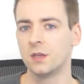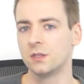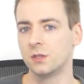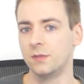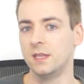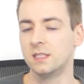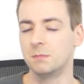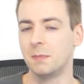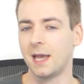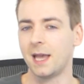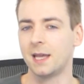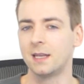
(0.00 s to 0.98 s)
So this
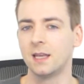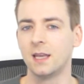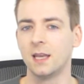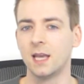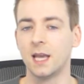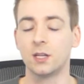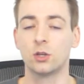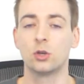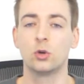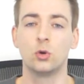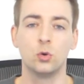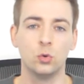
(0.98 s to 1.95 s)
man had a
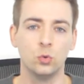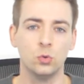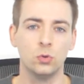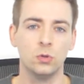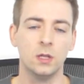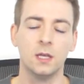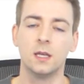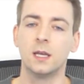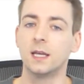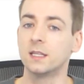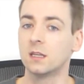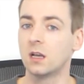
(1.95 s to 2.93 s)
cool
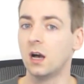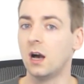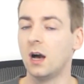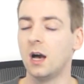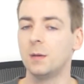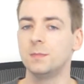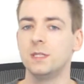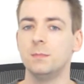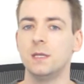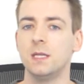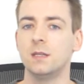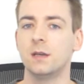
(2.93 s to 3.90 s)
and calm
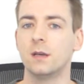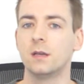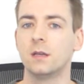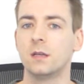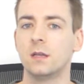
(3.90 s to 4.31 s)
demeanor,